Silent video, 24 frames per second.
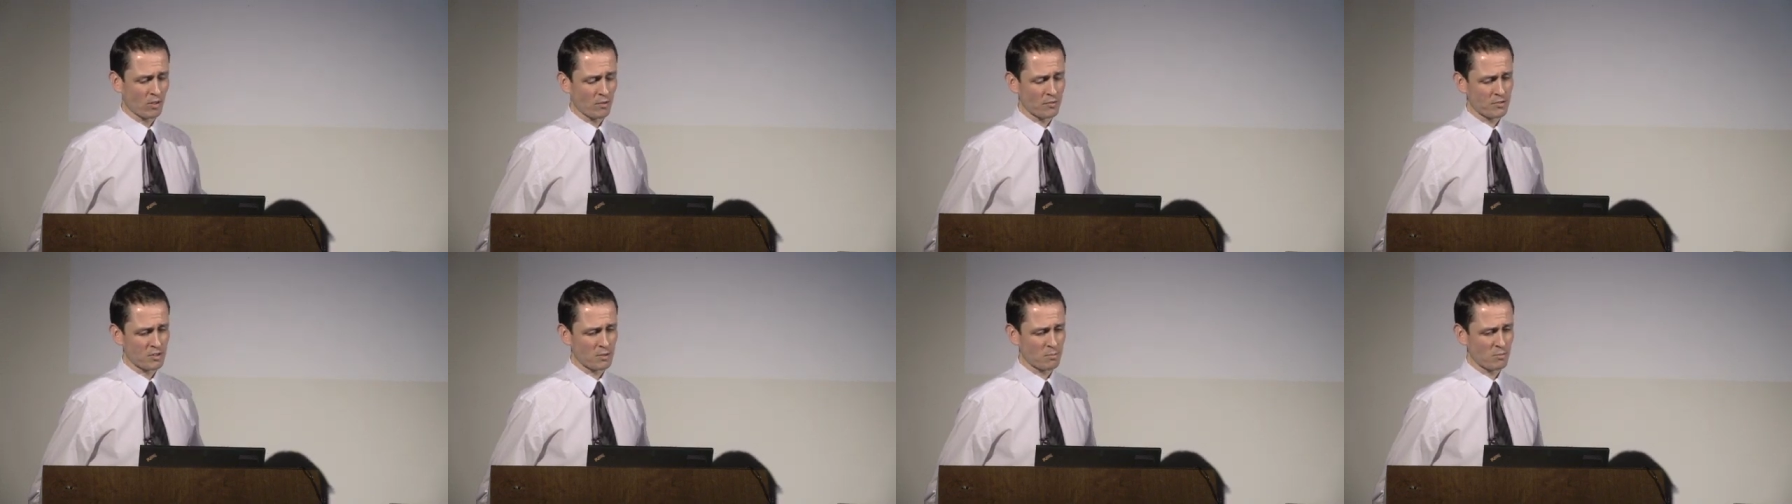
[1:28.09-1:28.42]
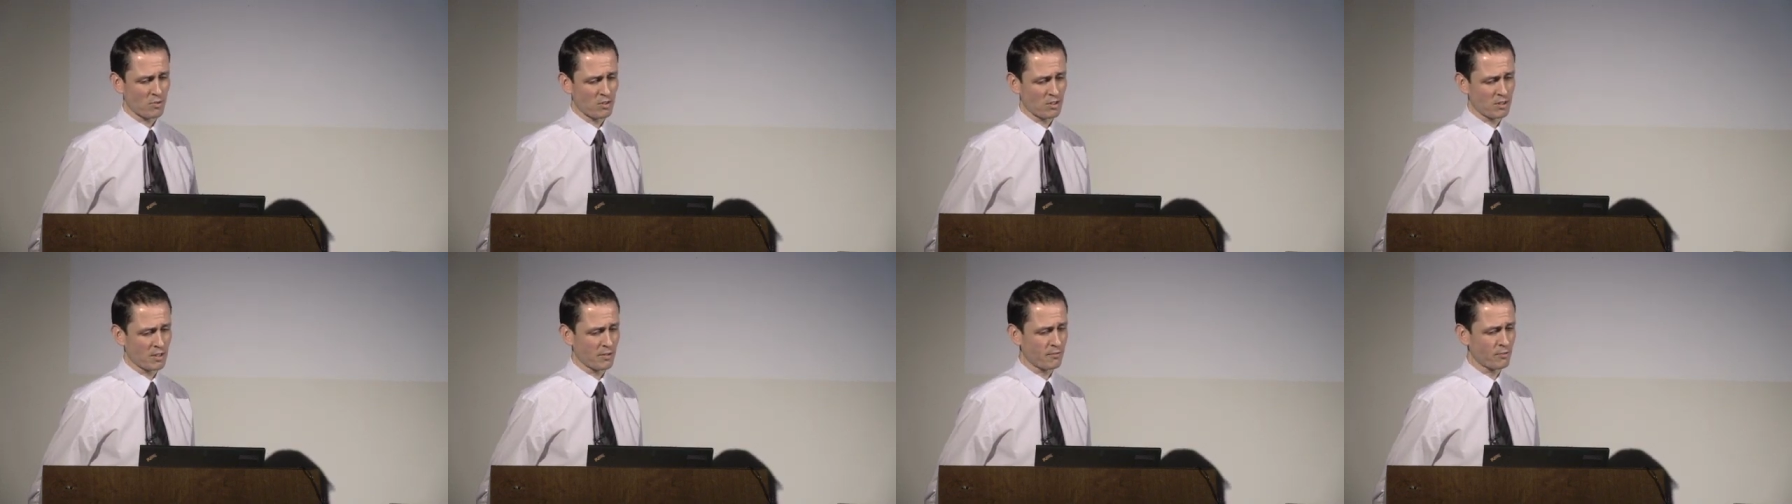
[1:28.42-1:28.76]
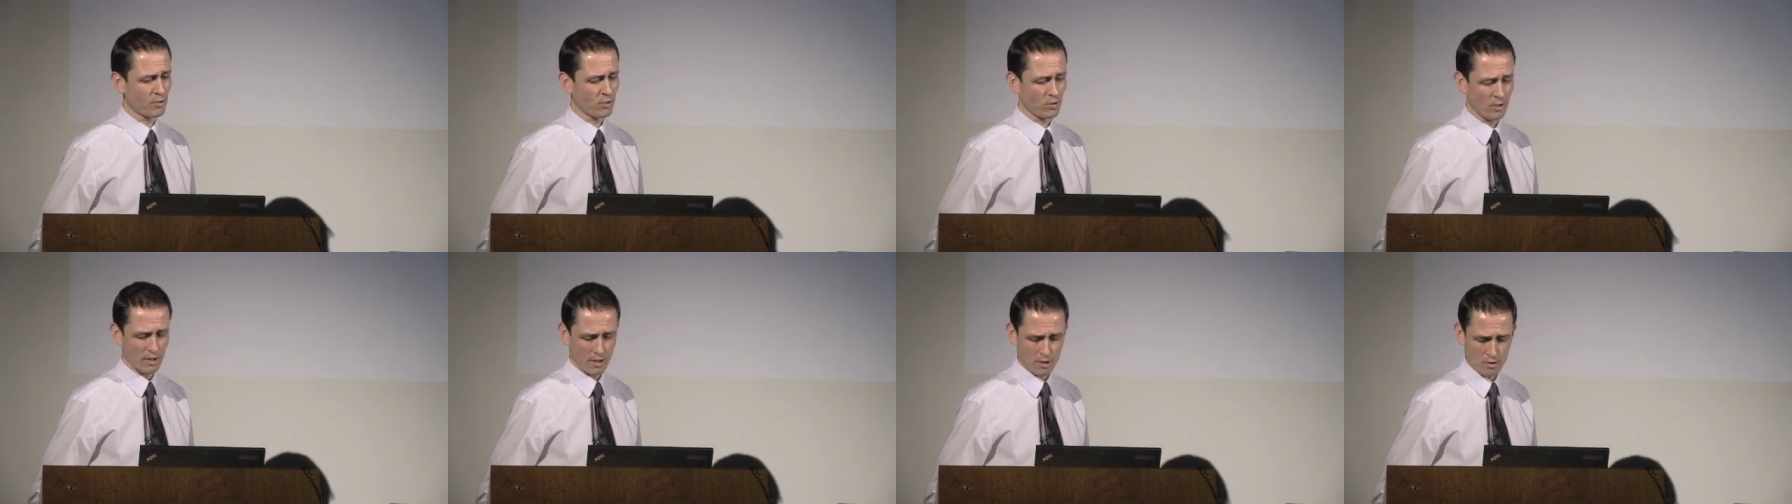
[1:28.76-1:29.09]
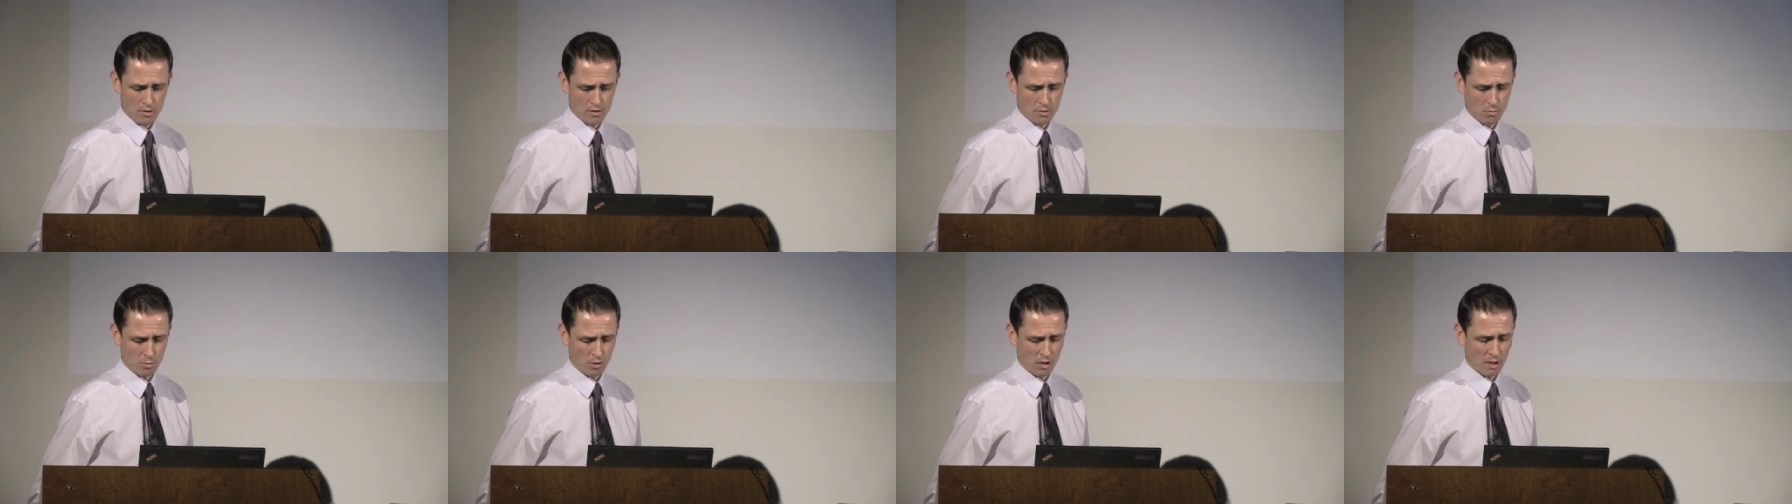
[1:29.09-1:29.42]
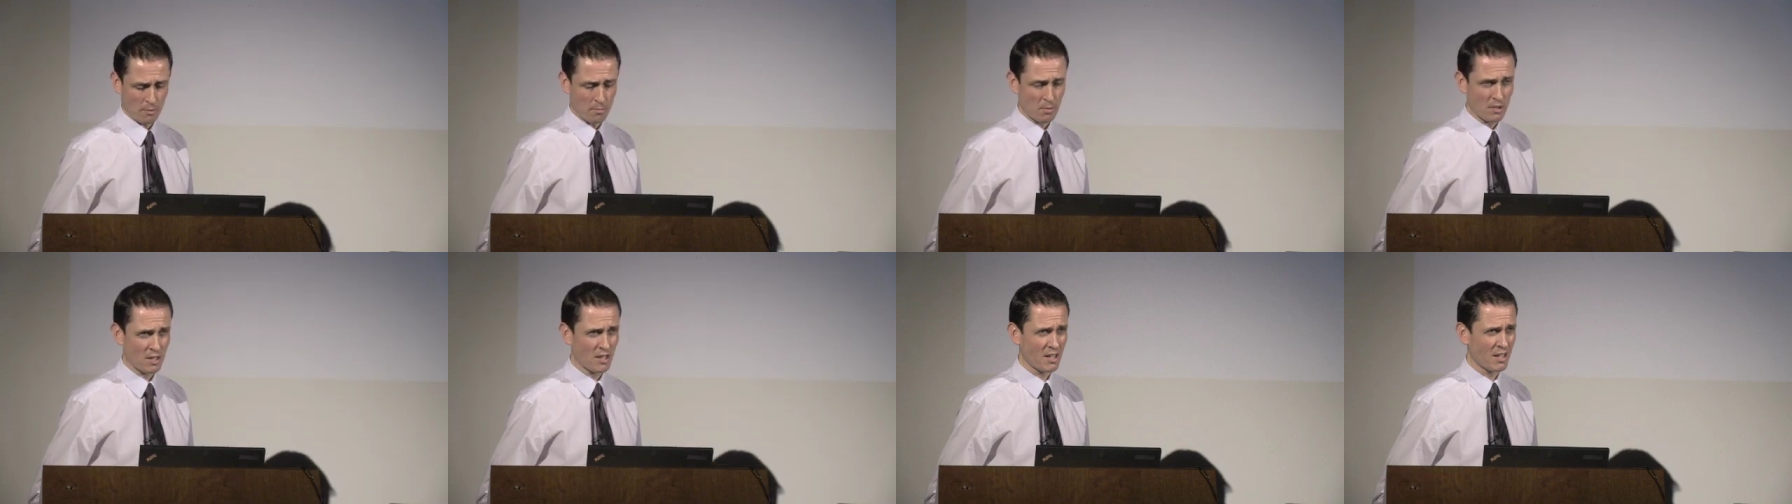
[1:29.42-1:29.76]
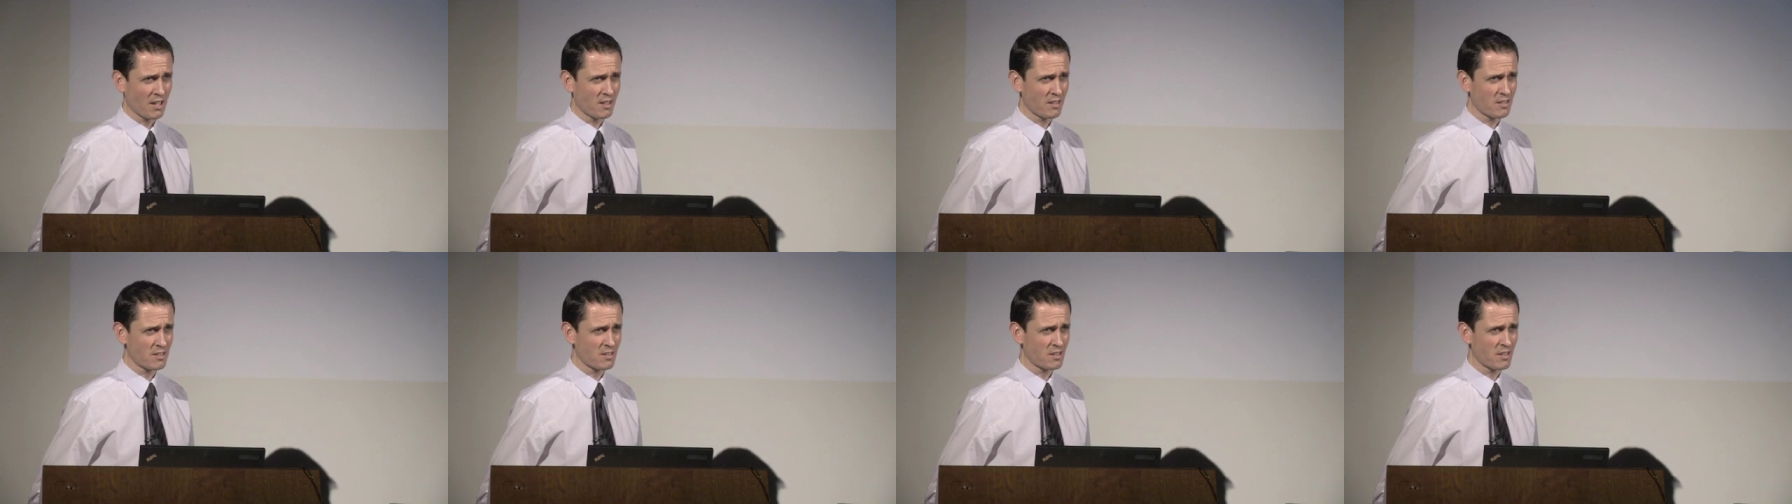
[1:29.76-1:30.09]
of some of the difficult issues that we're up
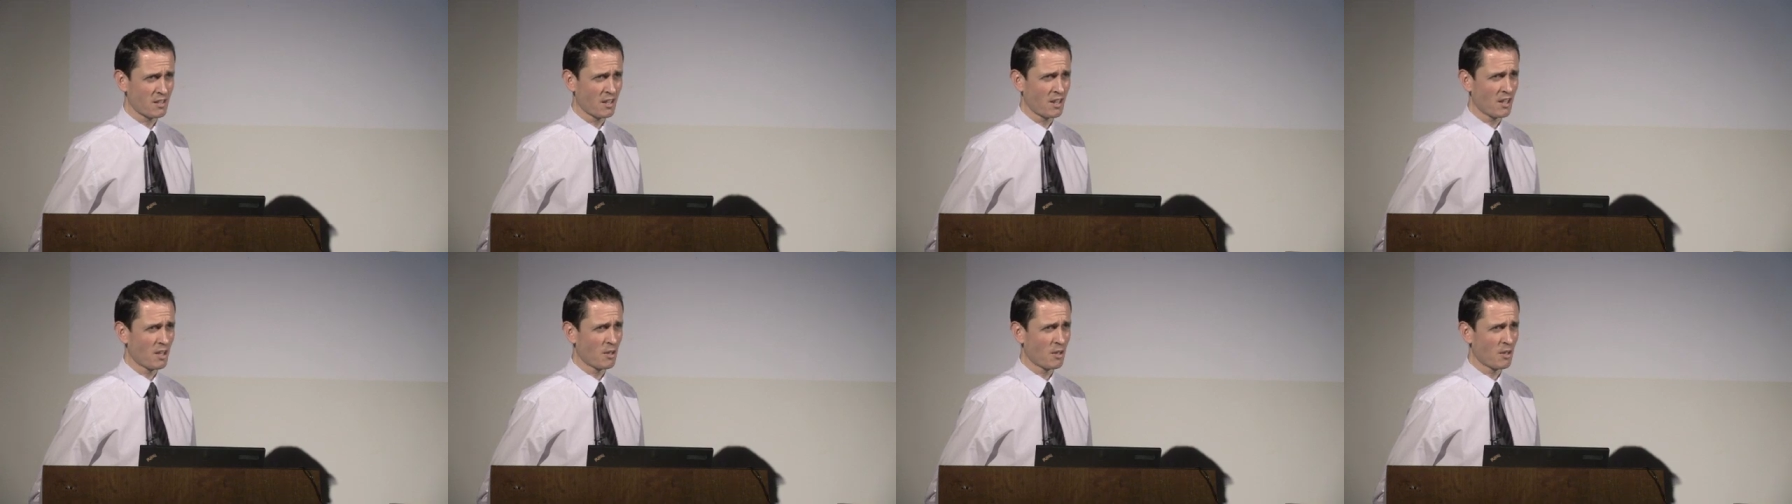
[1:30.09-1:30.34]
against,